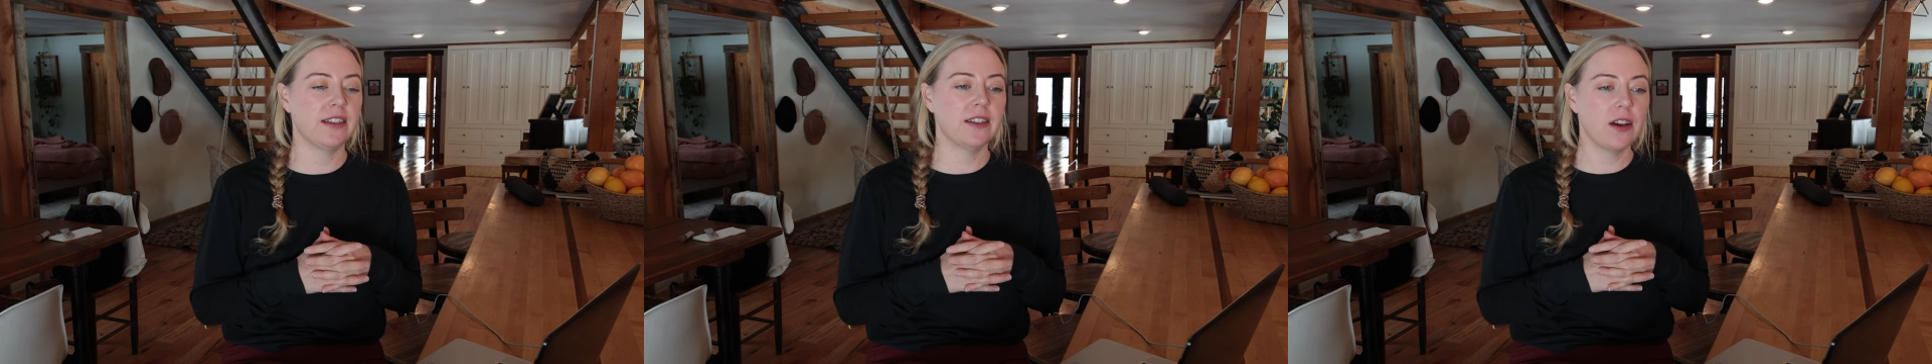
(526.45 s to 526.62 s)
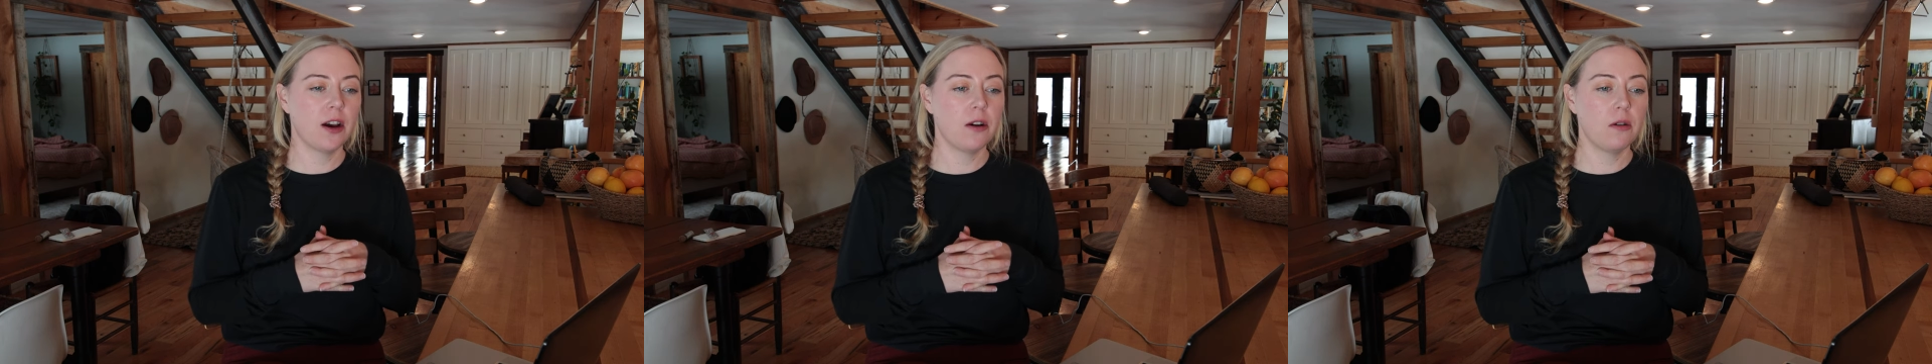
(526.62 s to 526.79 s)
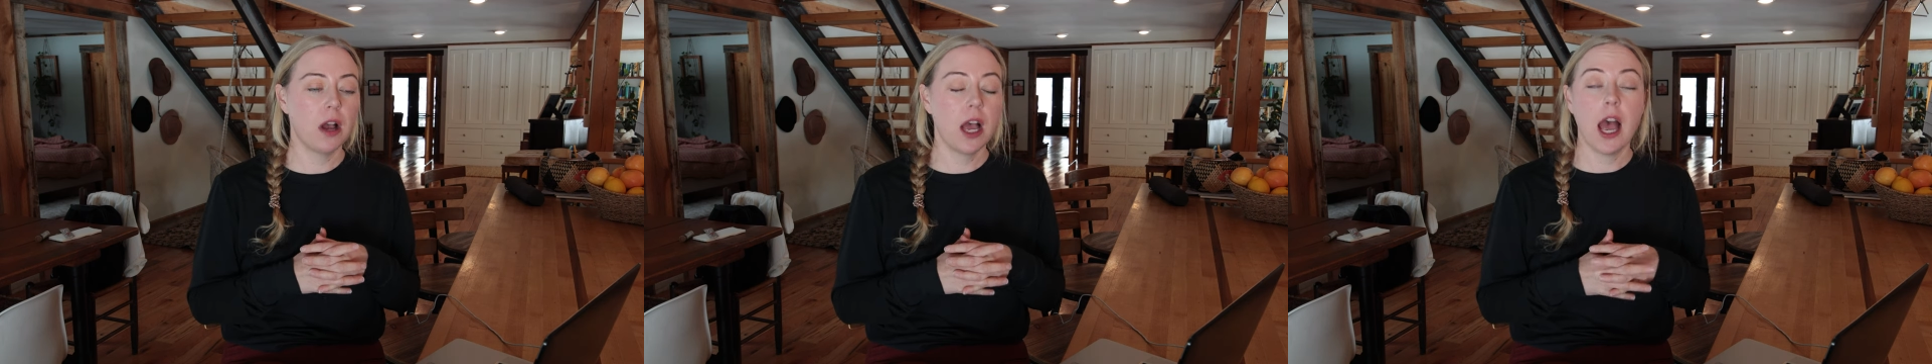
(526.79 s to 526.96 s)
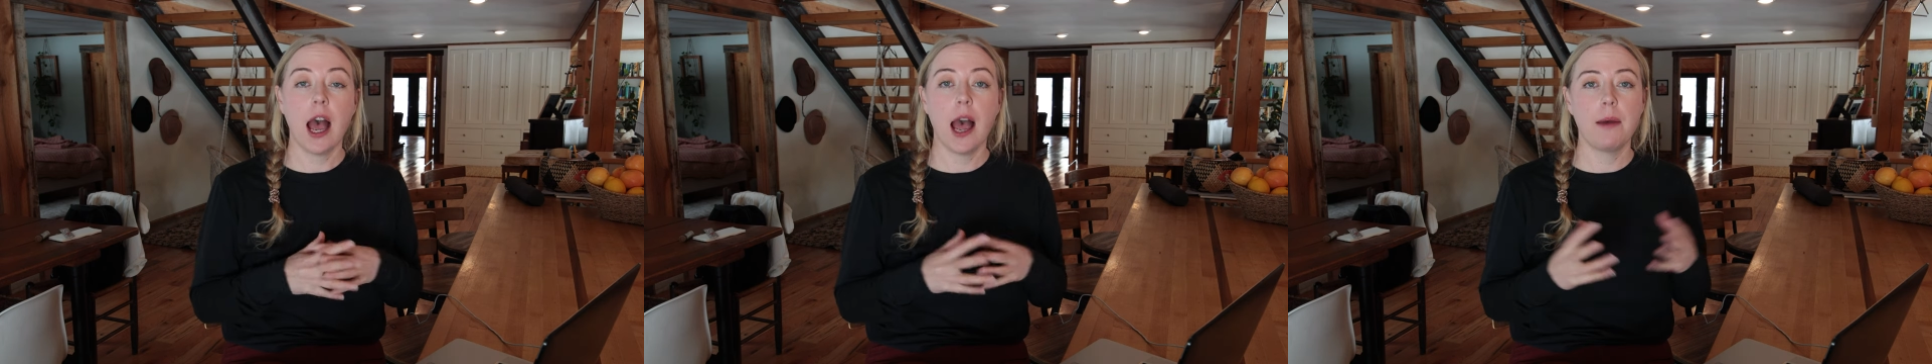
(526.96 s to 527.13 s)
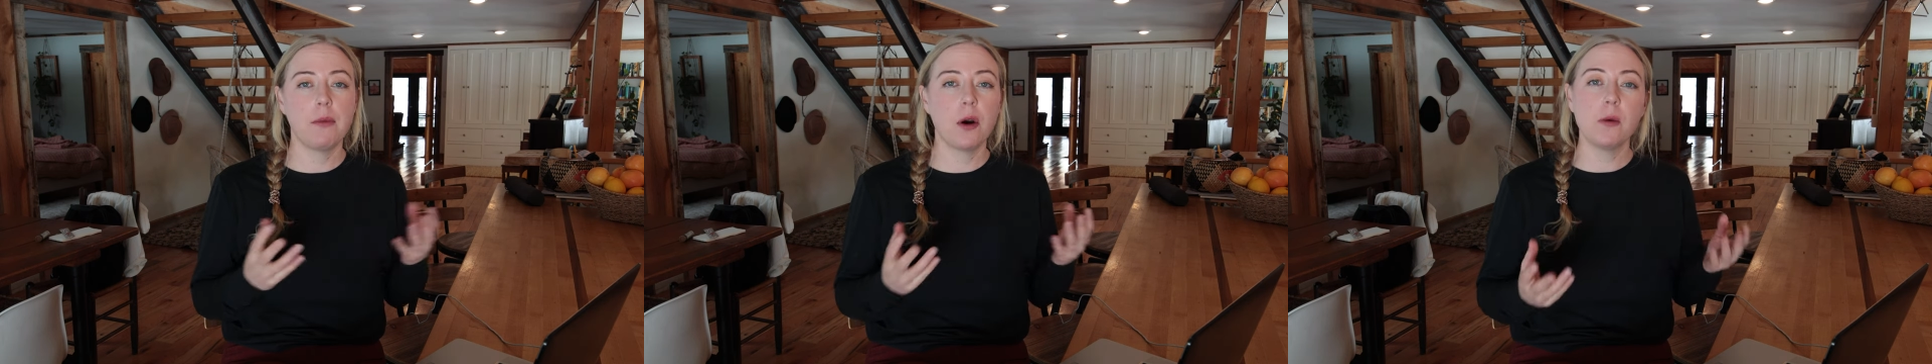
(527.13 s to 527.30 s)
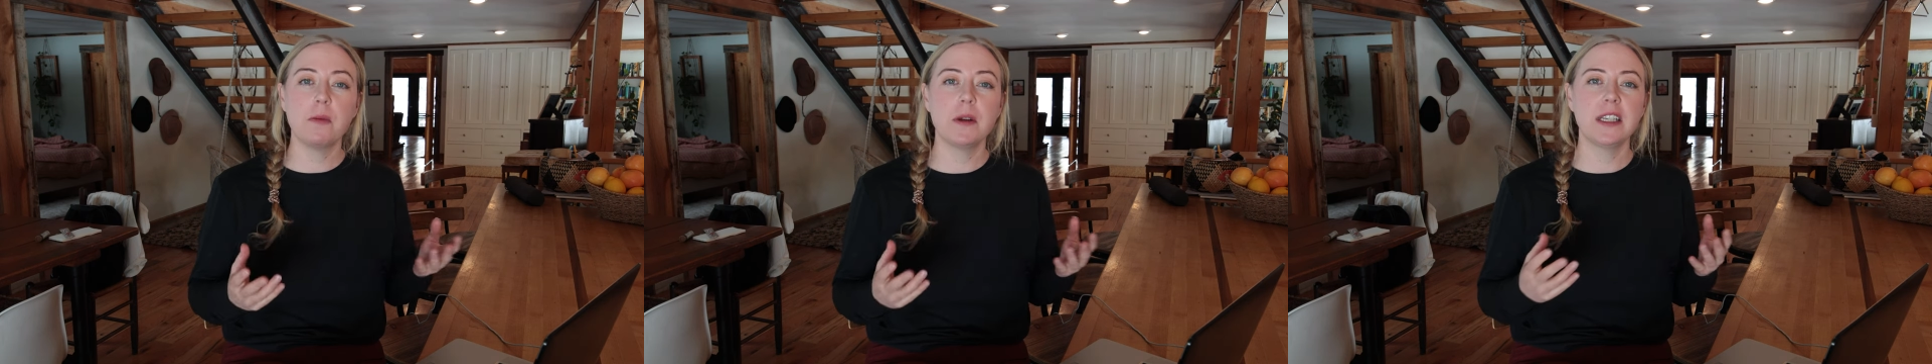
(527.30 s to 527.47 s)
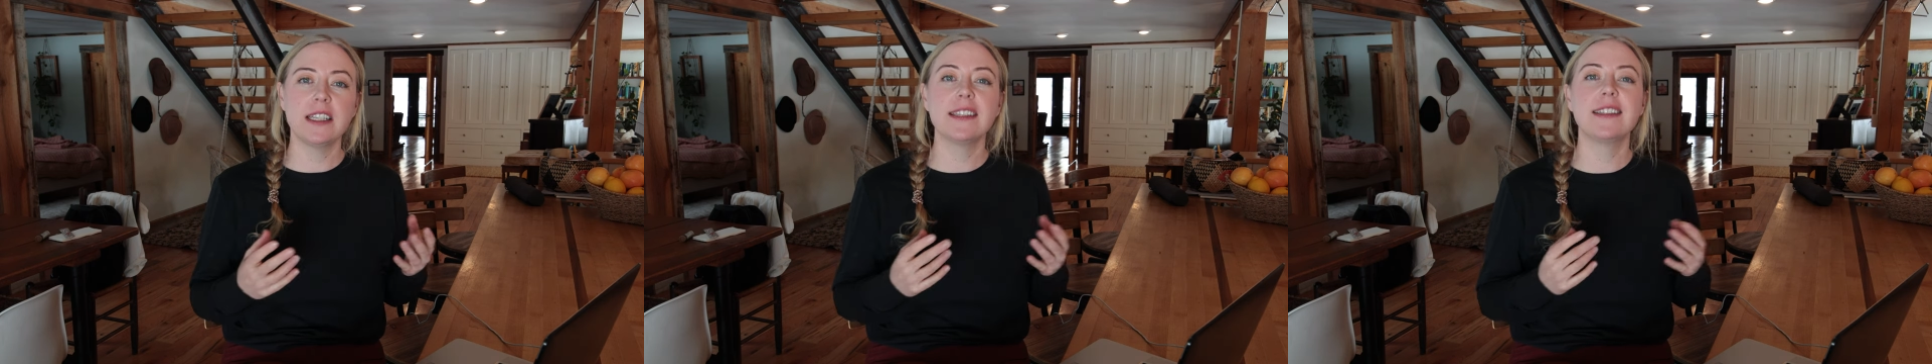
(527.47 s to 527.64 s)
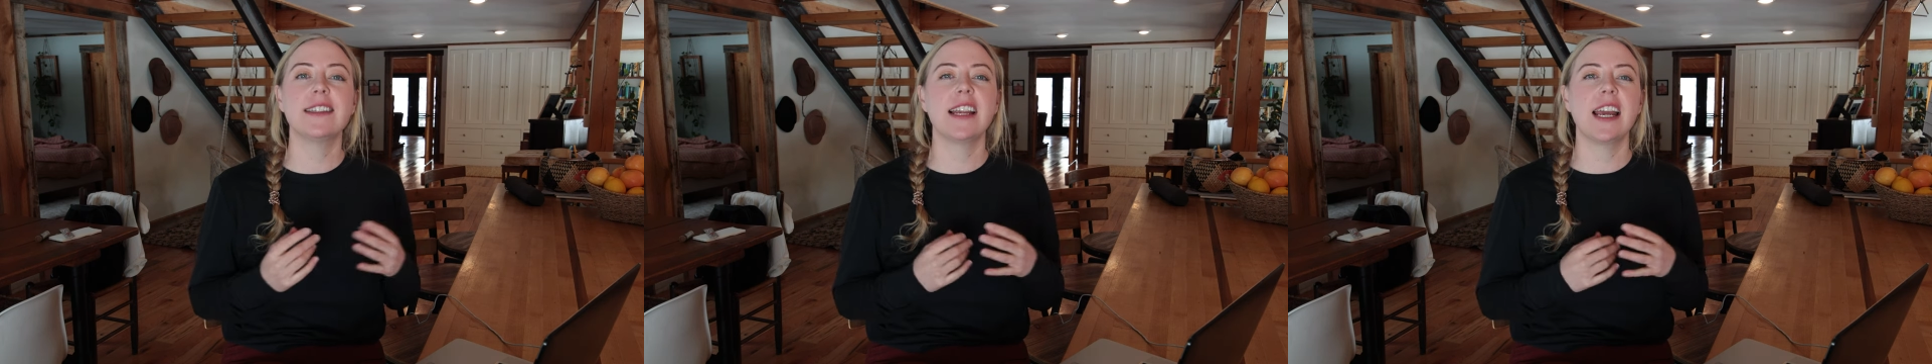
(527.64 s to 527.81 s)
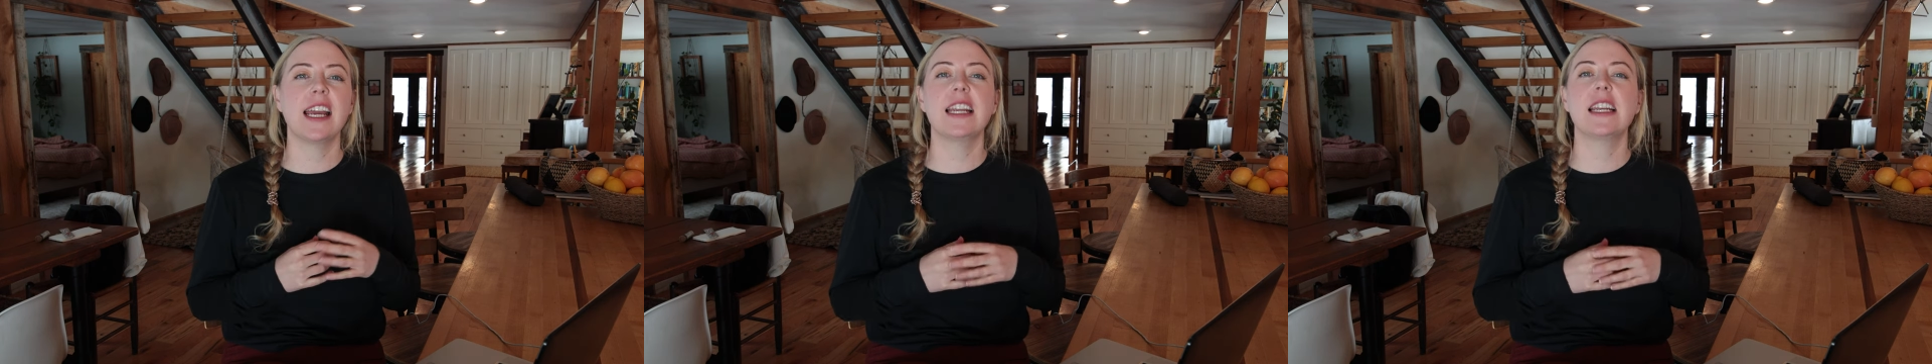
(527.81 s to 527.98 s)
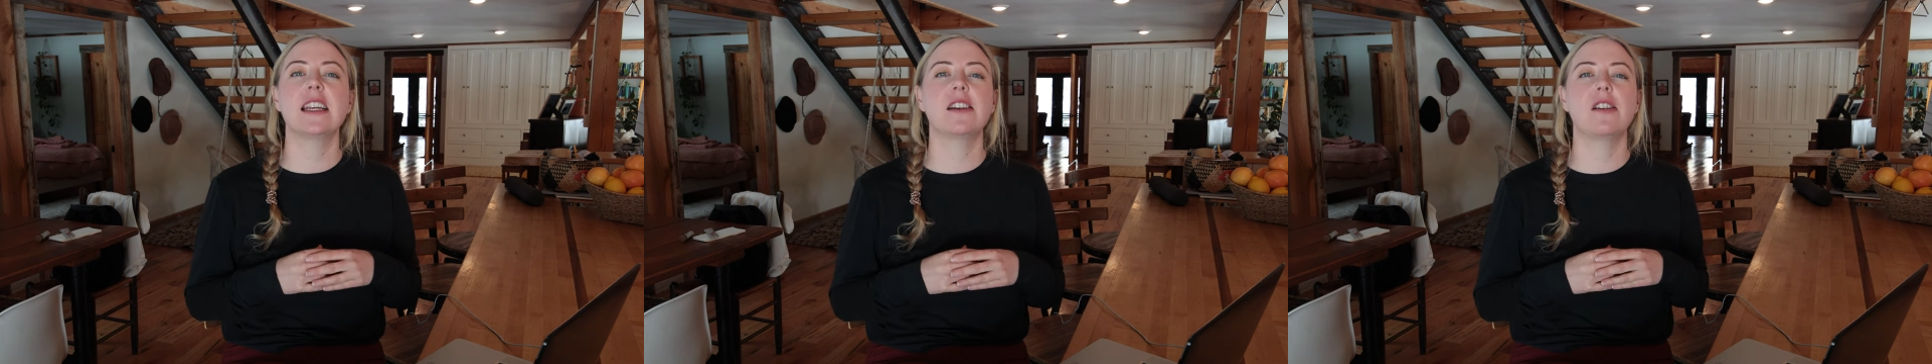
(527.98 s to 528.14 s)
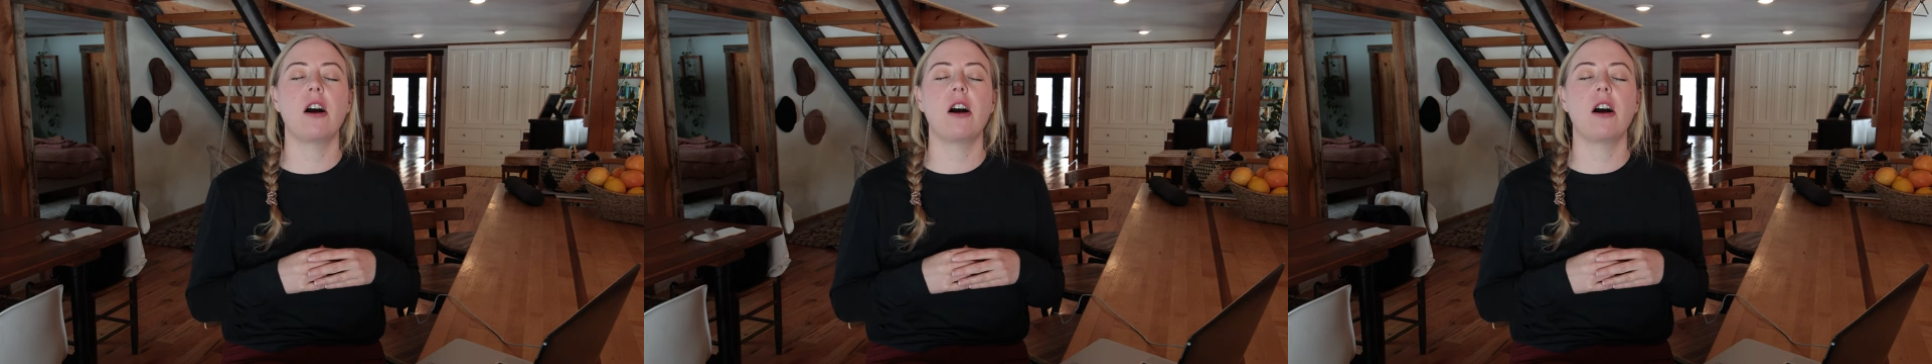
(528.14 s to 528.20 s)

So I'm open to staying in